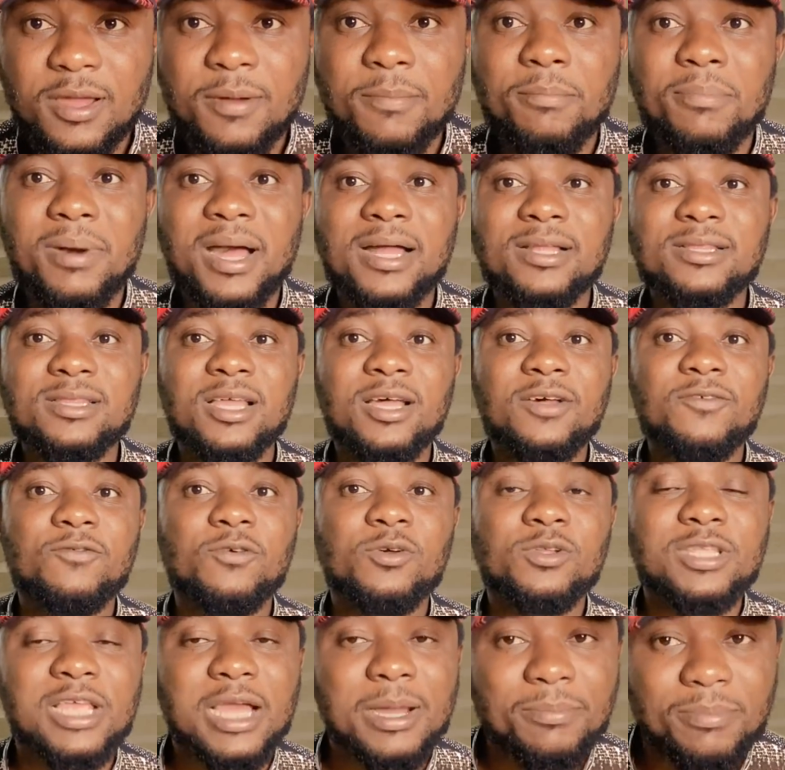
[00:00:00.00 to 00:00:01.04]
bow down
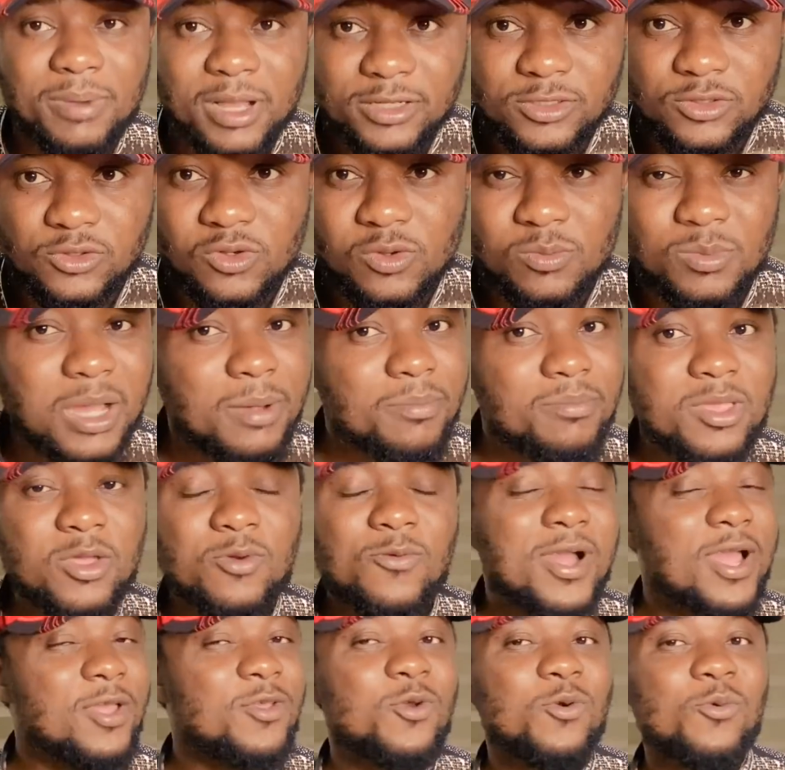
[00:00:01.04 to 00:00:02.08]
for their pastor, and
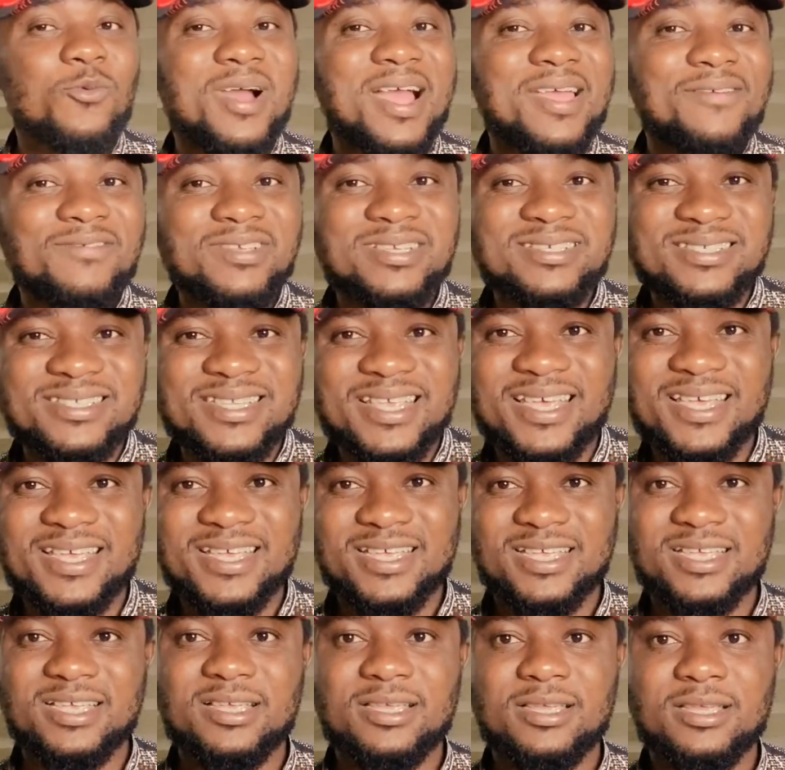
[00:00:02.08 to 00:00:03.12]
meanwhile your wife is there.
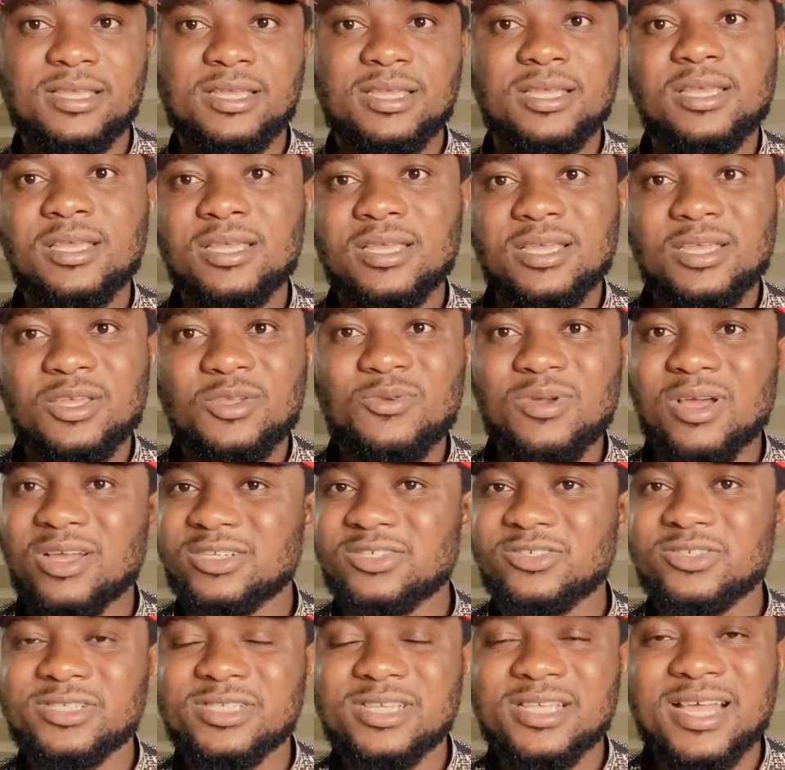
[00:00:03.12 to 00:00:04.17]
You are
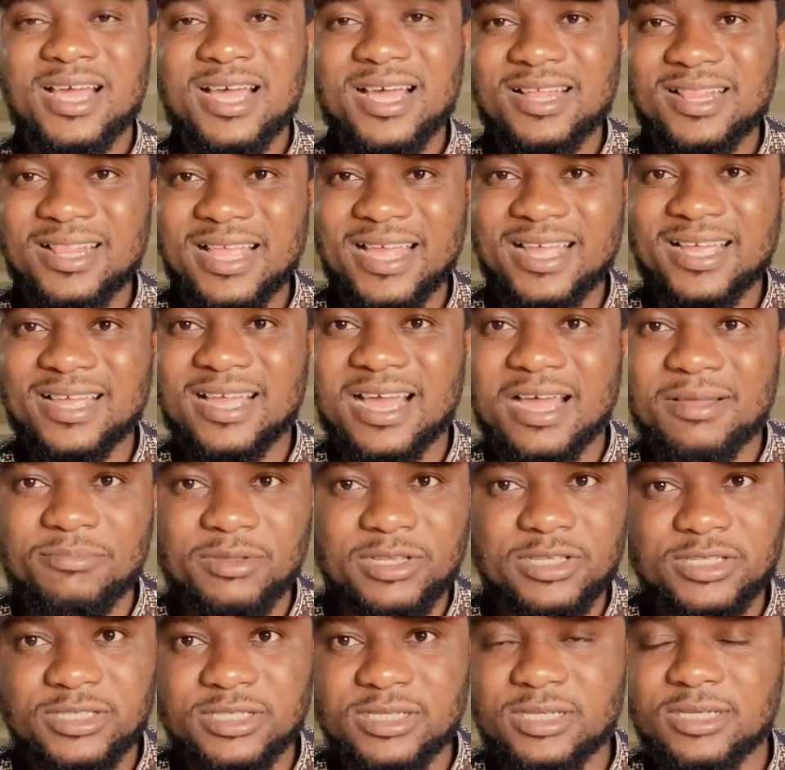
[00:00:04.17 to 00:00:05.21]
treating her like
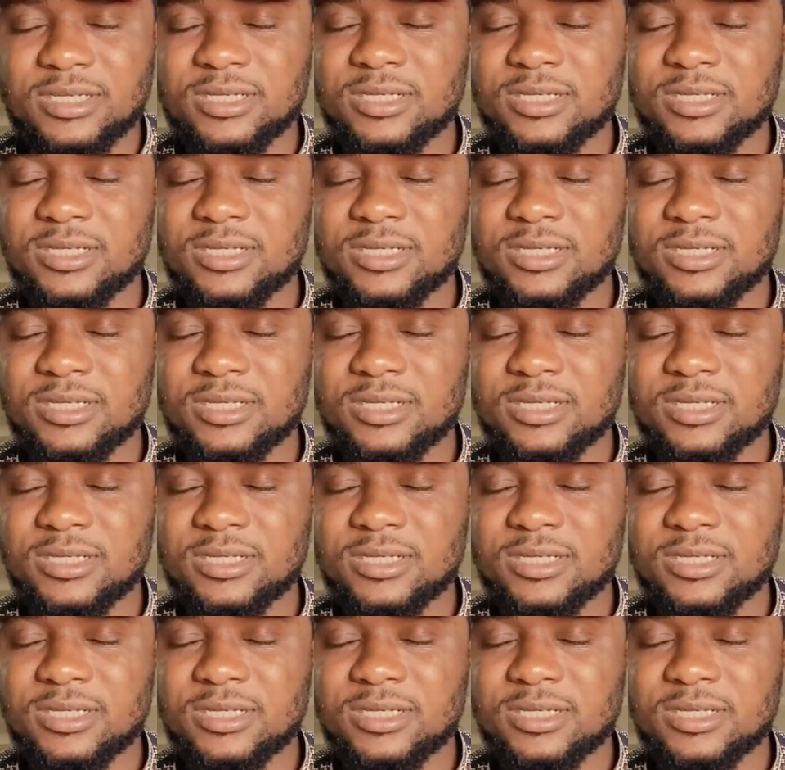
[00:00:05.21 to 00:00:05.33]
garbage.